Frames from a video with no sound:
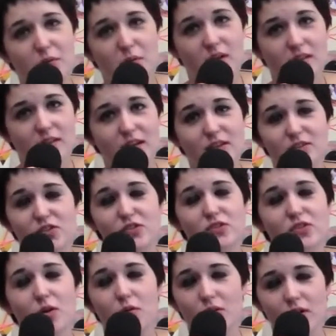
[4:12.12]
roulette thing is
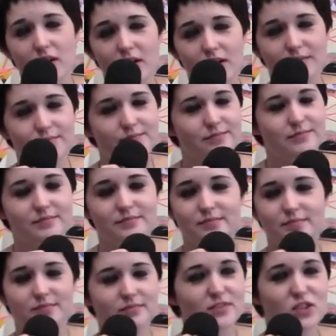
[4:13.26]
so wrong
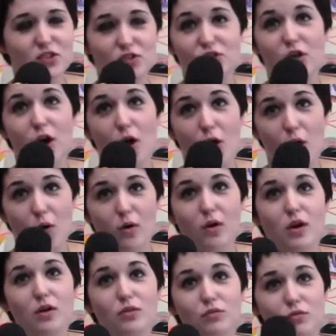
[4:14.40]
so
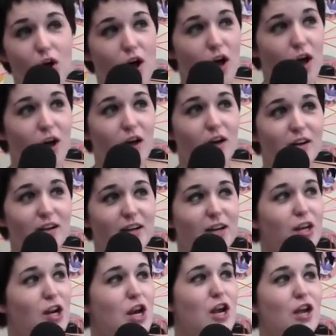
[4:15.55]
wrong.
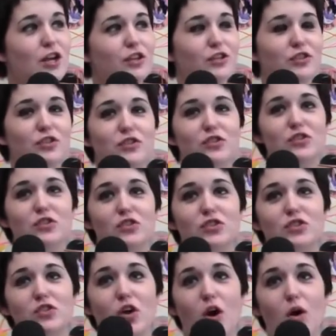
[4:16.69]
Yeah. okay.
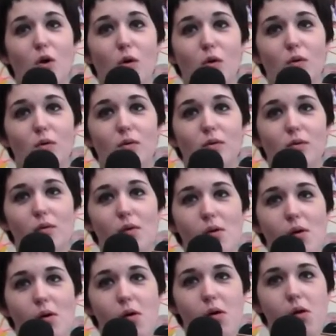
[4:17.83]
That's so not that's not in
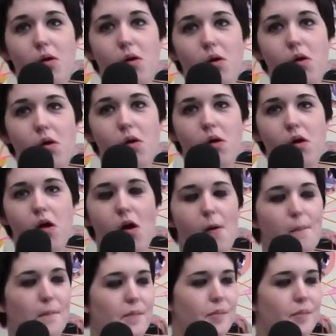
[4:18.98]
chapter one. Oh.